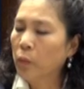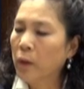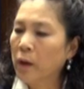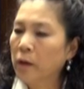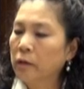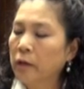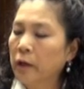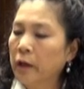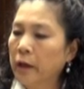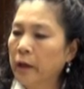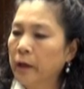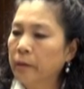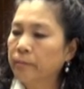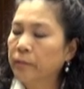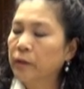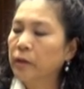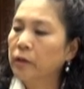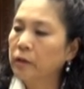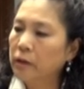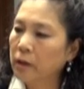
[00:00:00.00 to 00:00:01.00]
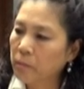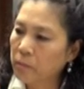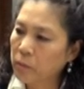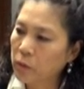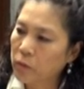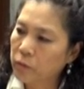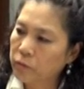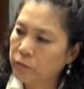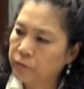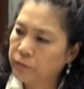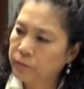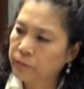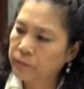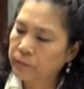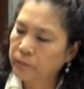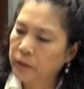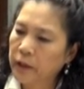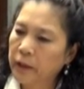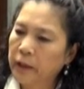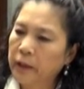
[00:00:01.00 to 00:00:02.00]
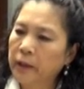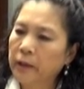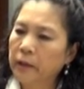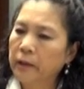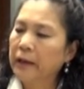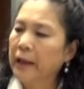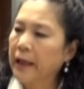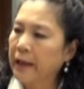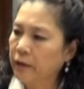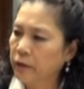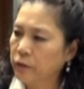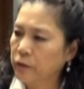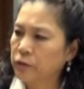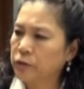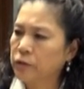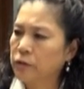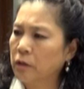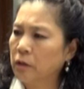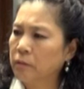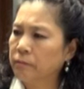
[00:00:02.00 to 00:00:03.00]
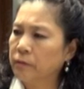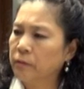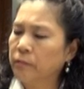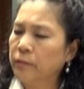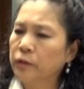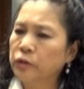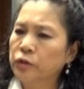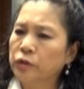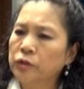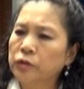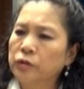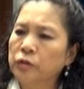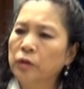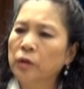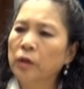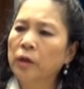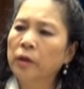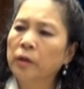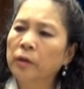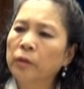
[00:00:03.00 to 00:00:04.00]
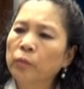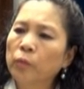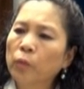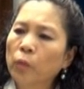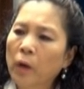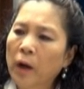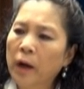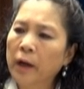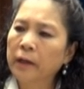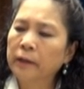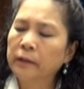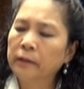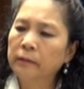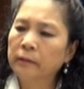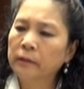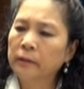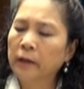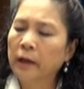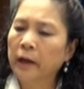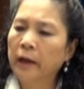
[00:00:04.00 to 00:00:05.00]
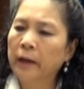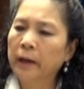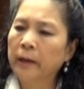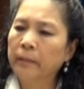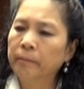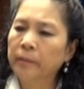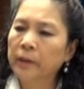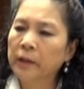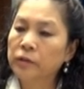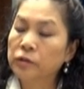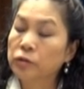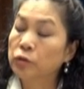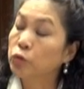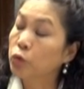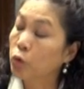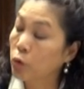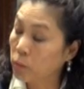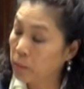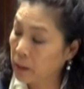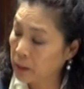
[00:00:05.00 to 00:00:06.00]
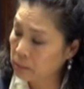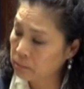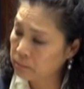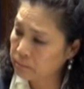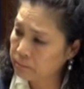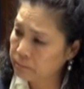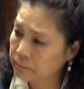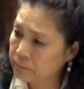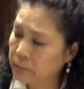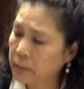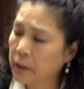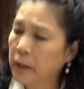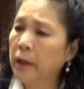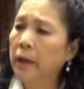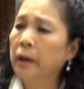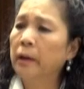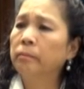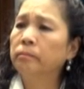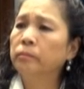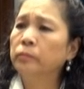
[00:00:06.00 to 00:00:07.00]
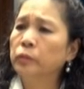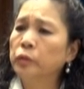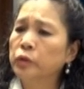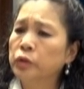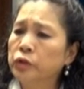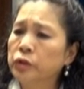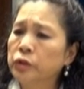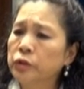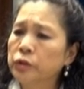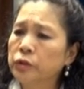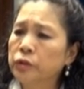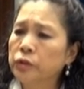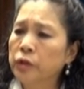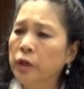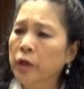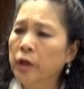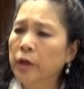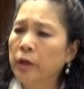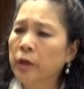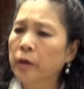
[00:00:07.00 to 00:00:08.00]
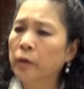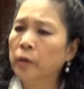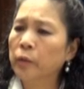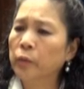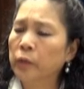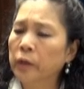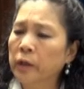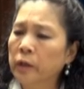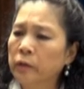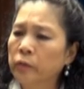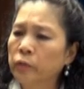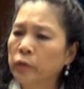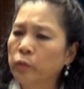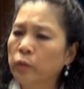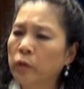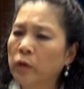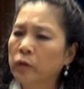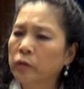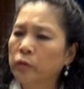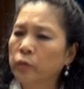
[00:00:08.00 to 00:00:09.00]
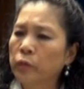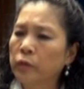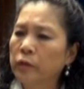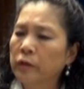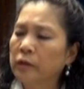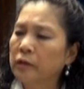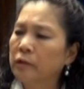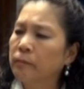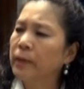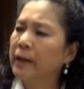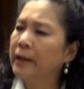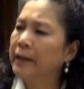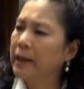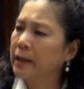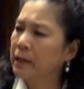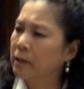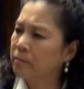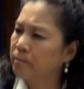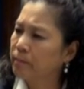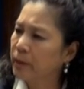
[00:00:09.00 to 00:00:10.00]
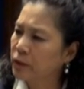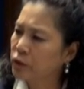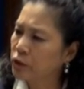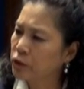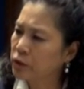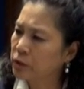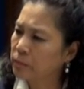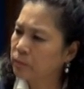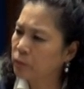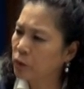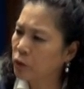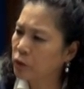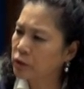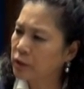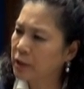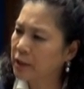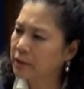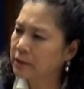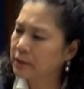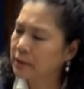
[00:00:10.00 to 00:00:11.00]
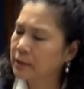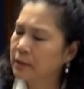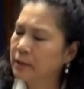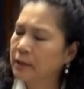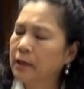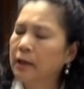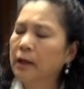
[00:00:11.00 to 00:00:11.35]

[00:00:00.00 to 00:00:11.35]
Well, there are a number of layers of the budget. One is global, which is we work within the biennium budgeting process.